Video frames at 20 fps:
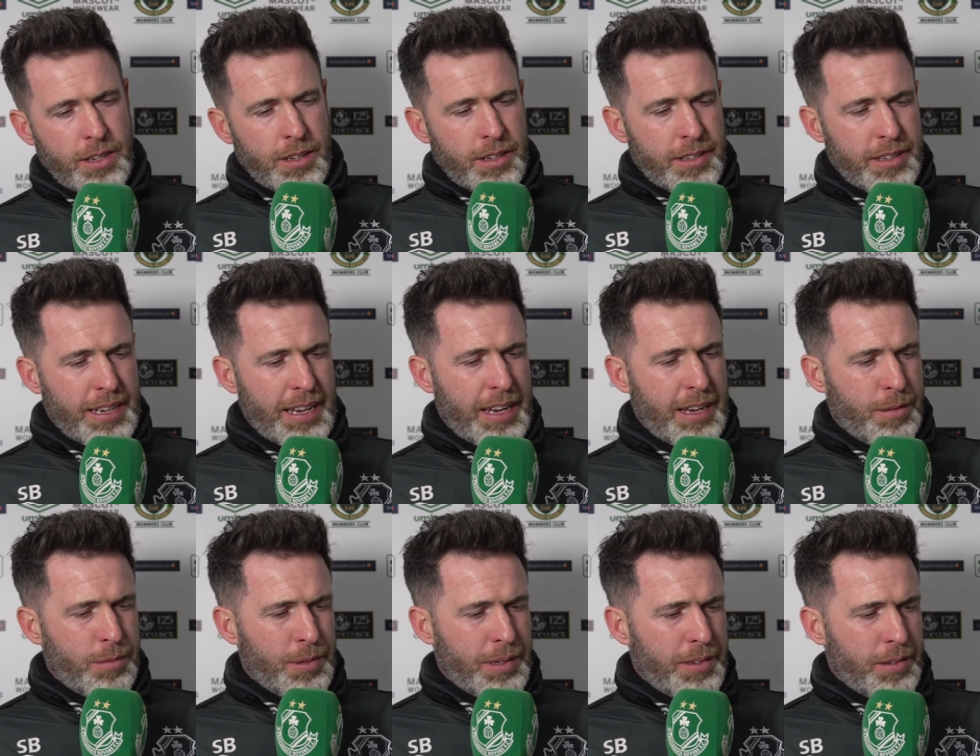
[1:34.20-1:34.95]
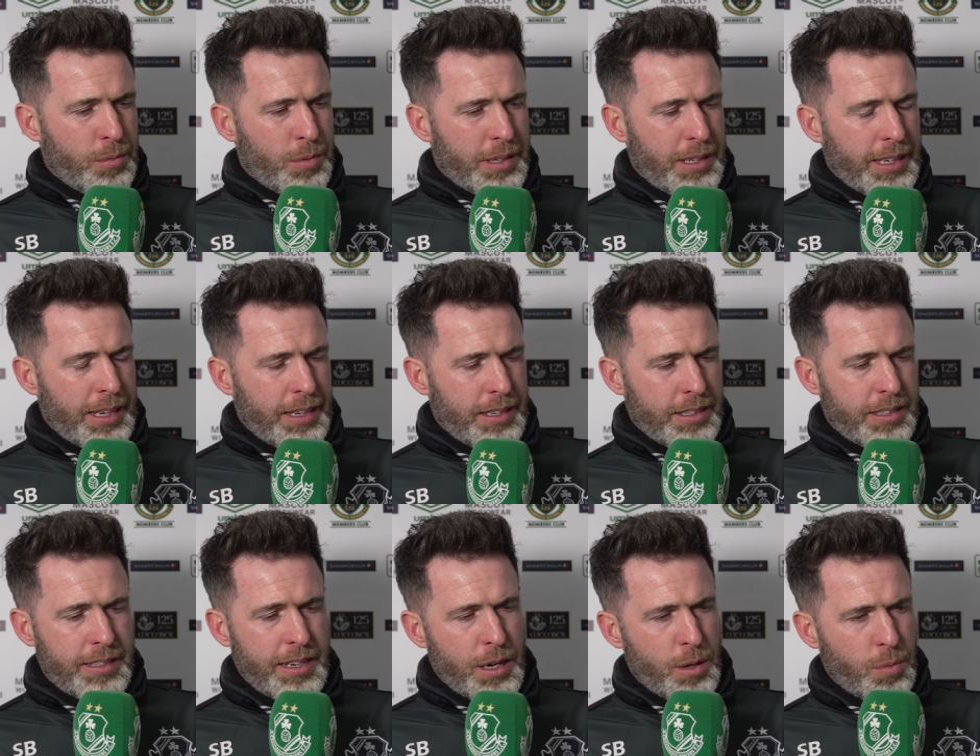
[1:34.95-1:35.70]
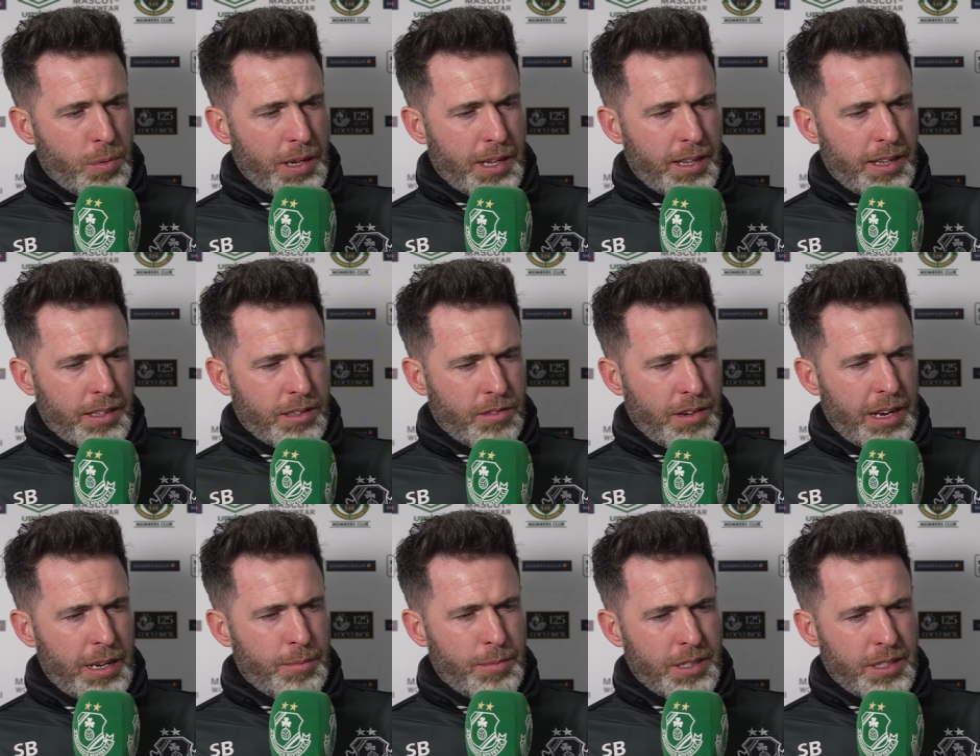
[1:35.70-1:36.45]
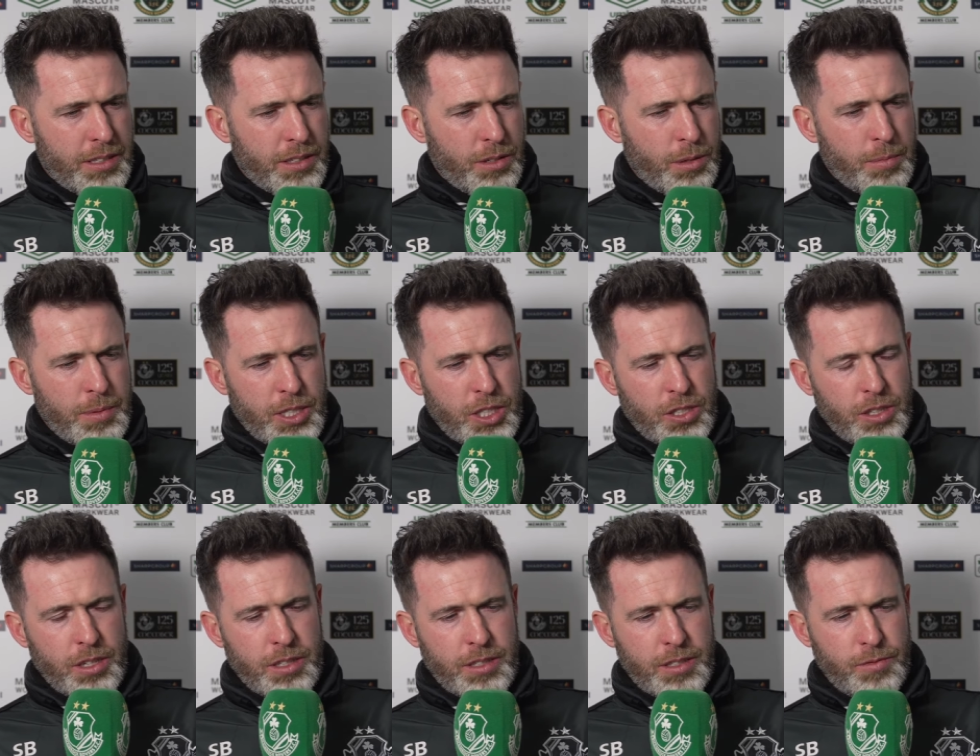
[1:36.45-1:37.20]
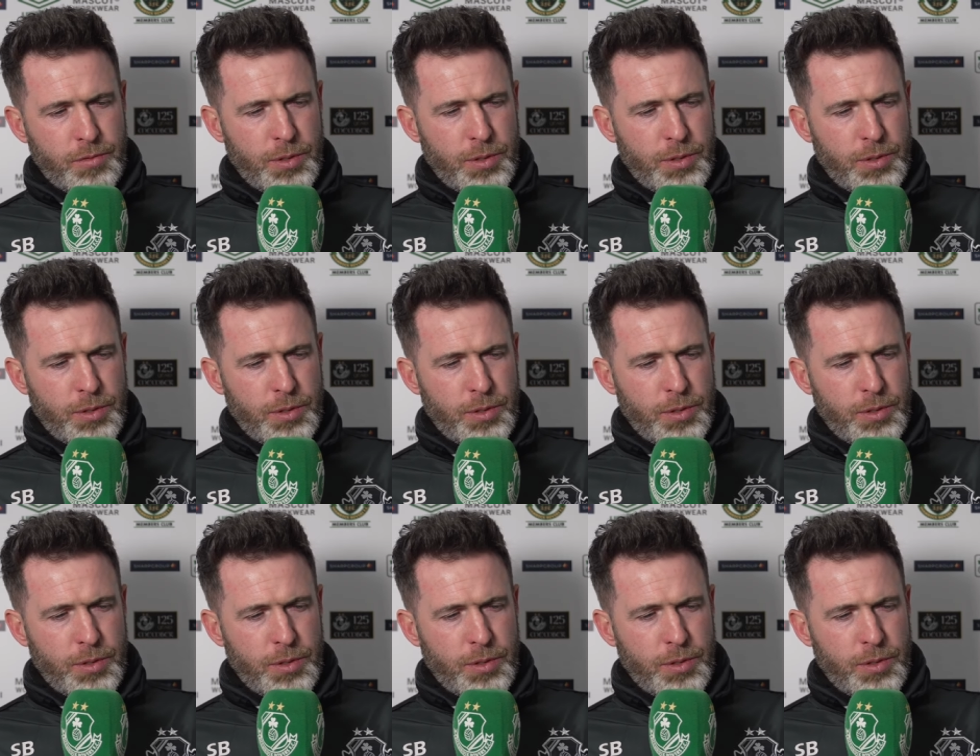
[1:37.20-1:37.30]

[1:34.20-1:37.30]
Yeah, we, we uh, started well. Graham has a couple of shots.